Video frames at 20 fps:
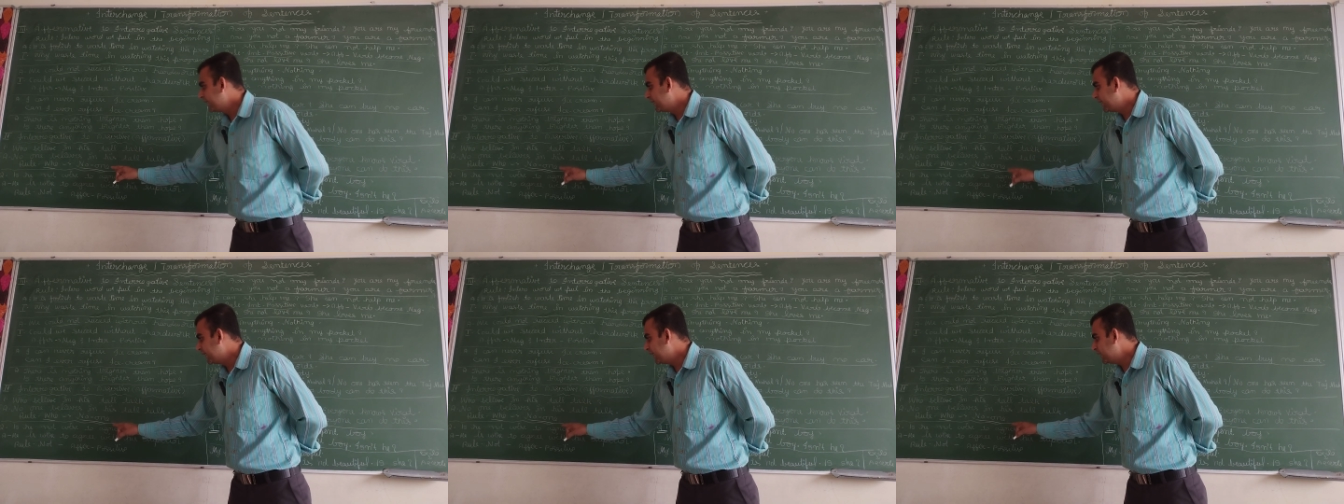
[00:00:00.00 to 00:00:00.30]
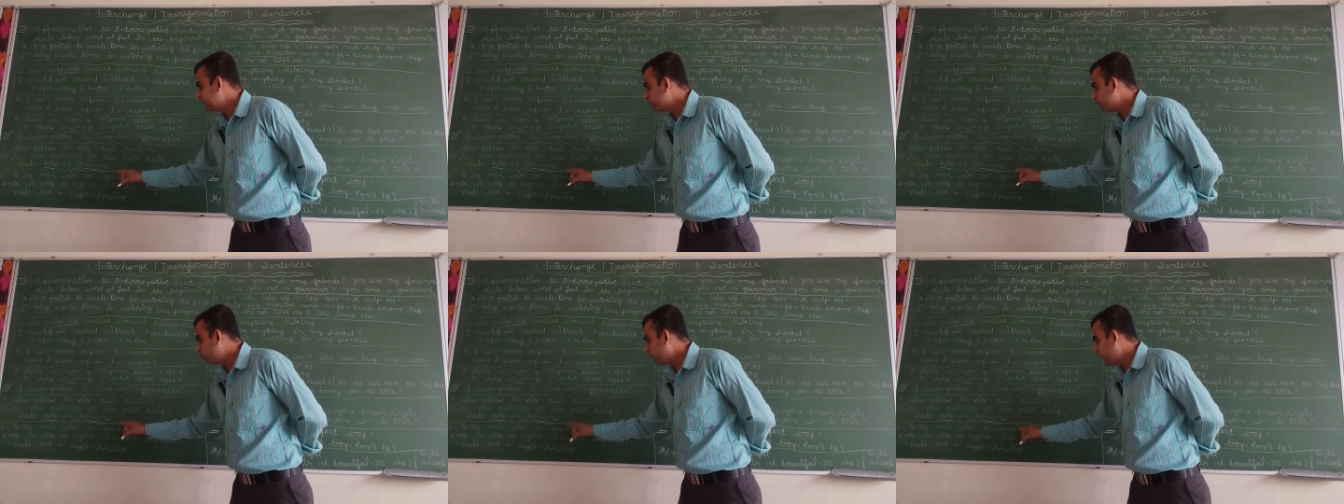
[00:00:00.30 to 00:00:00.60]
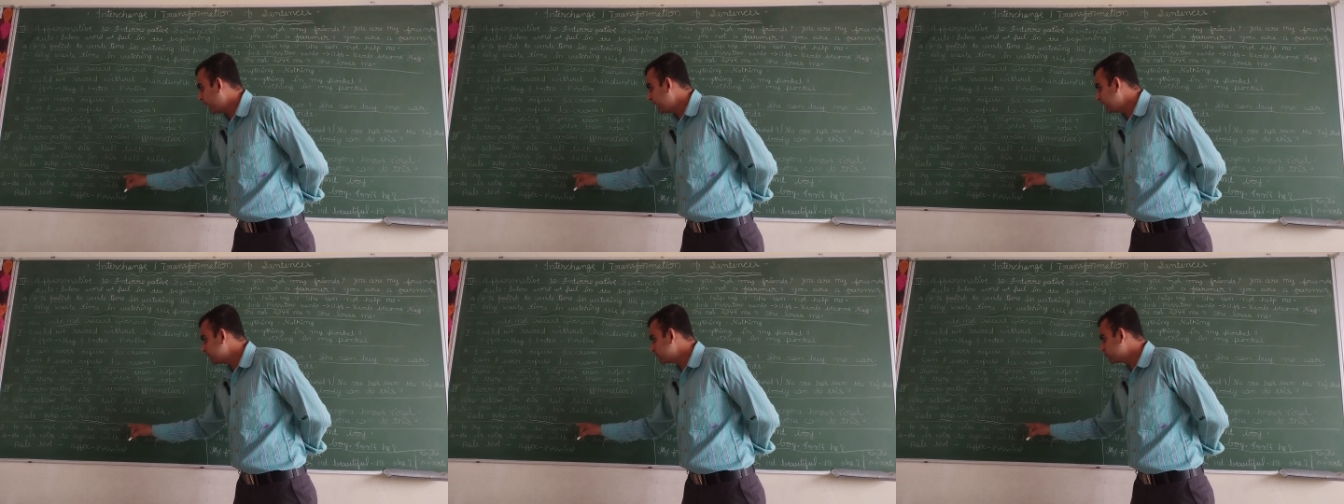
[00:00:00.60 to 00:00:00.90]
he is
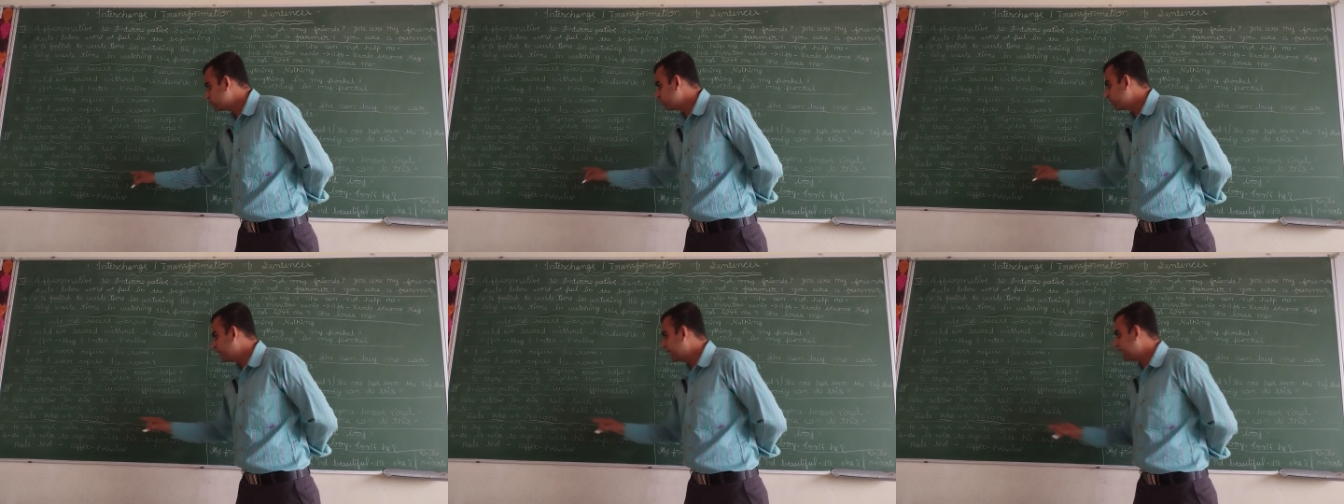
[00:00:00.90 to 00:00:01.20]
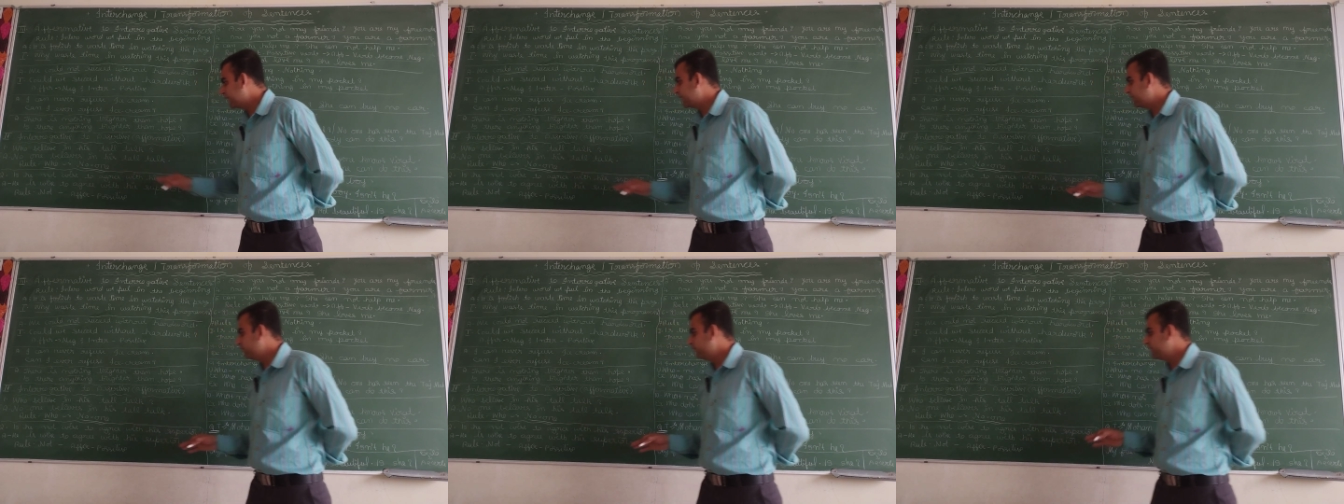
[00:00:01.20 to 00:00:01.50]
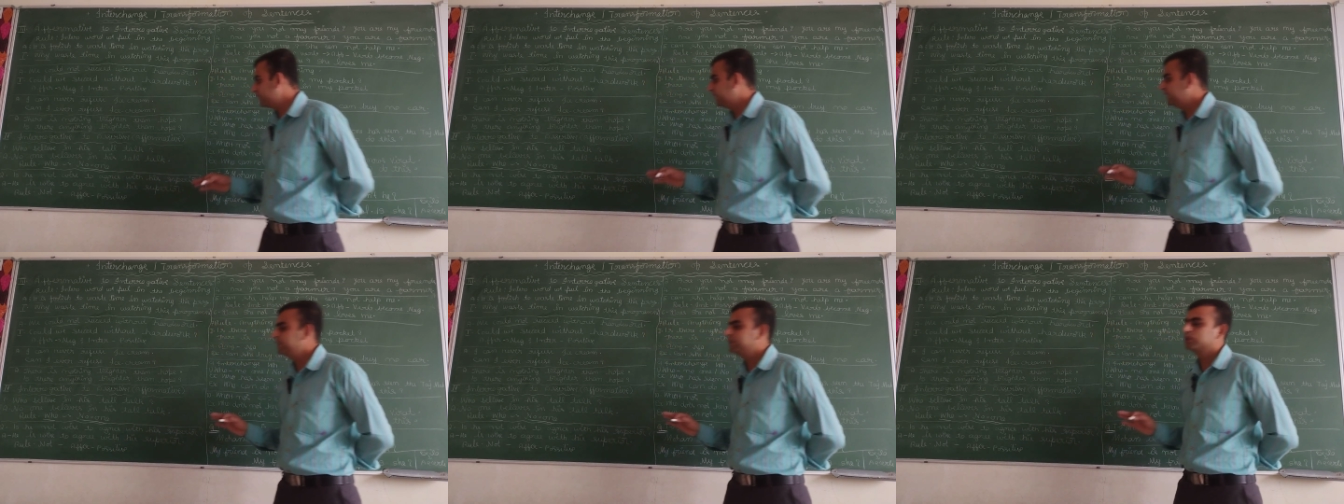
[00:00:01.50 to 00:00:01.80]
wise to agree
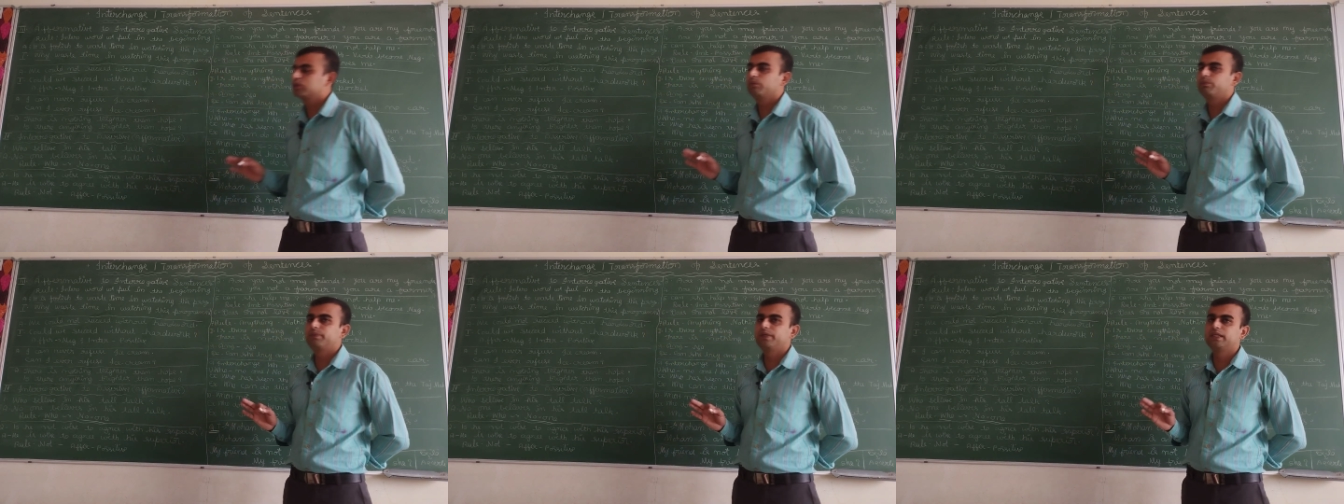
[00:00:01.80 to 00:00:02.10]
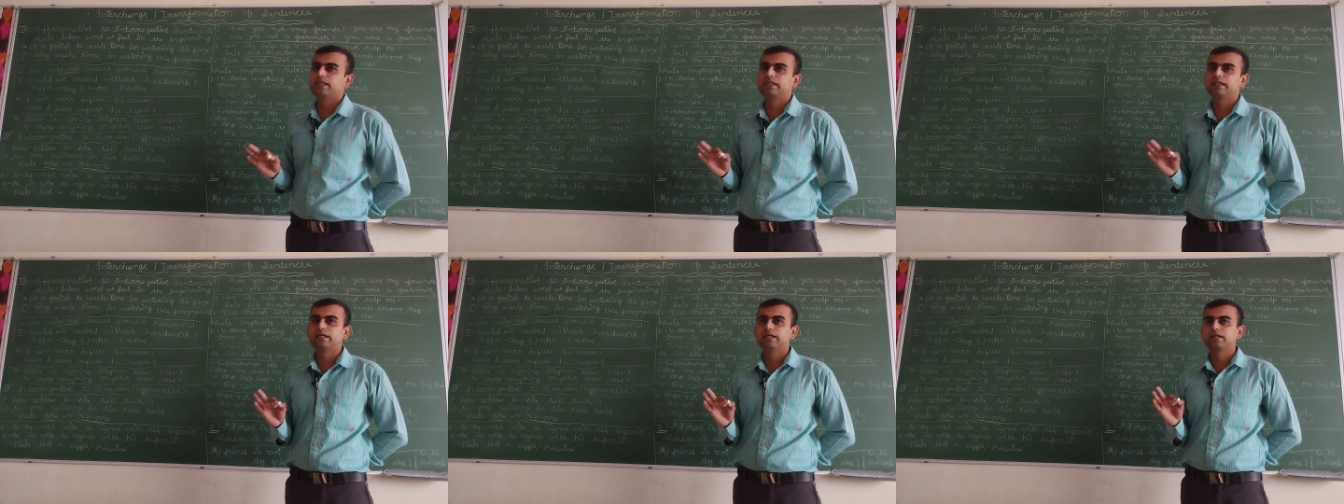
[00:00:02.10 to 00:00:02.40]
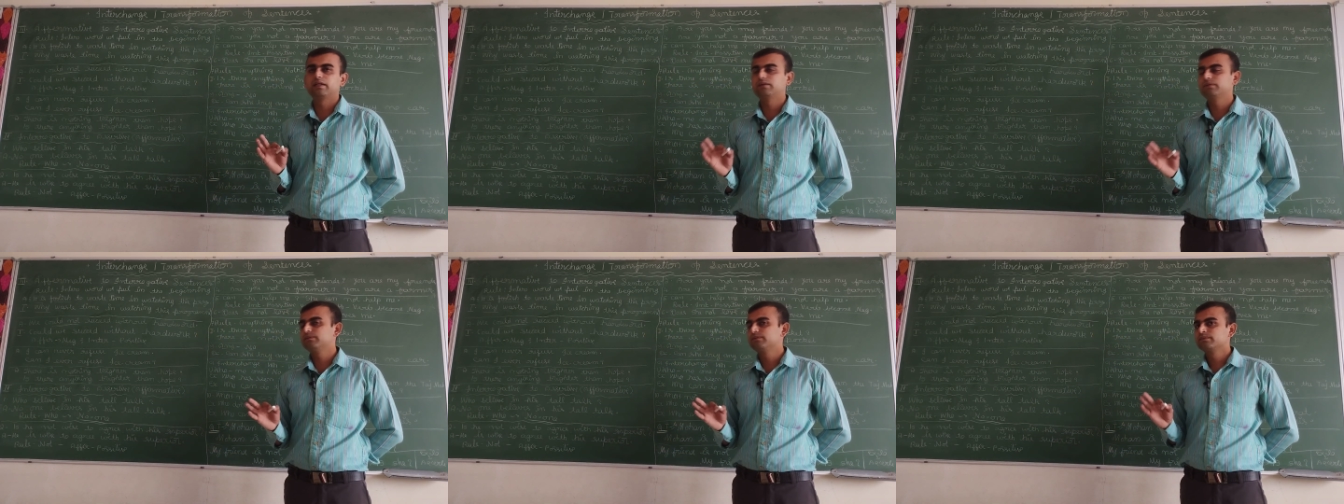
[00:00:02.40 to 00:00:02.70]
with his
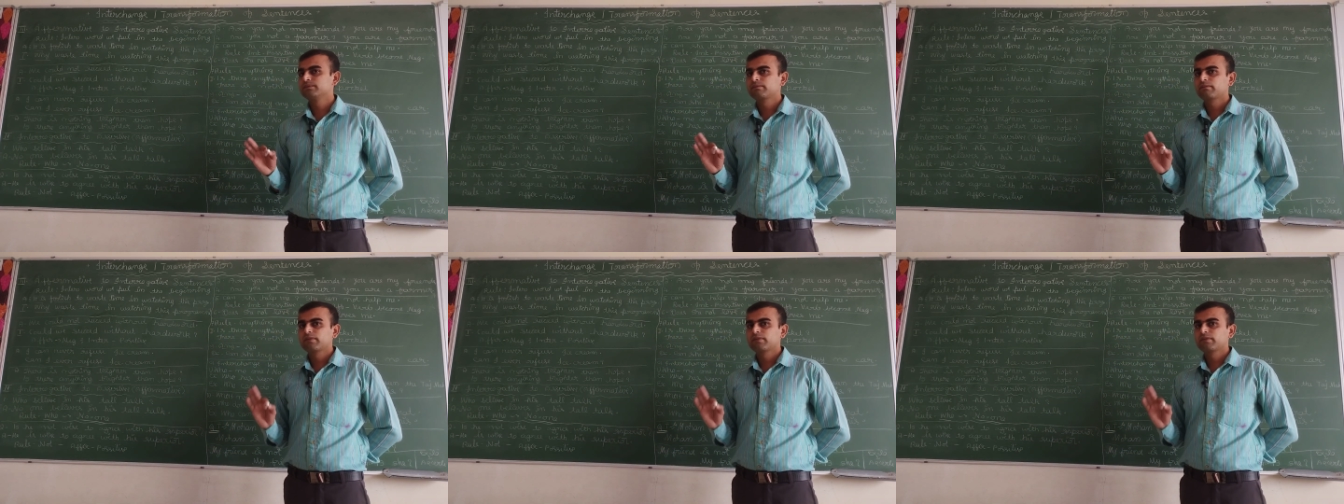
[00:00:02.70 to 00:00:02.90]
superior.